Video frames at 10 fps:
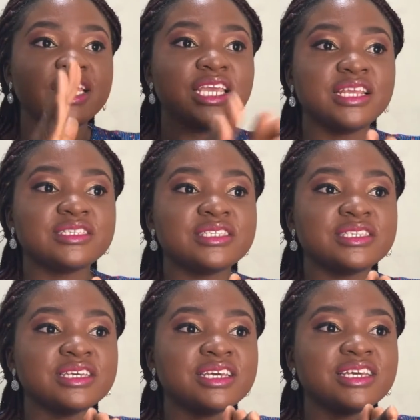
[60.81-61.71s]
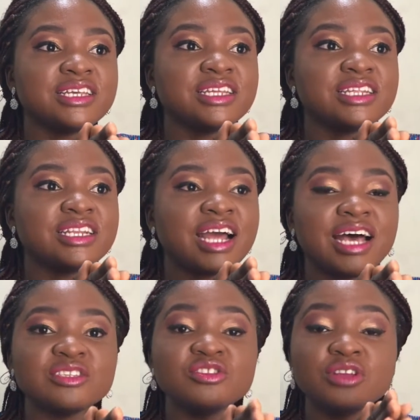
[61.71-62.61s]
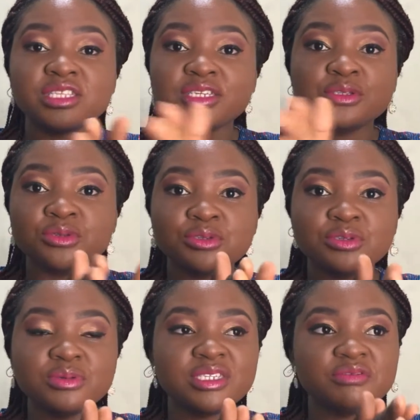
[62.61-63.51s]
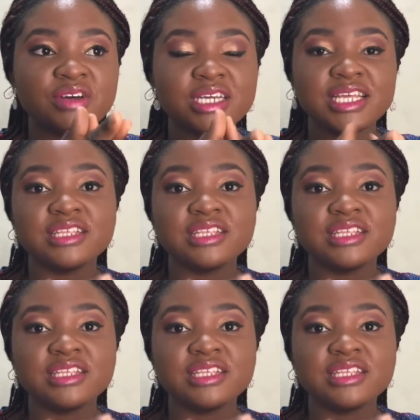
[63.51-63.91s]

It has nothing to do with the fact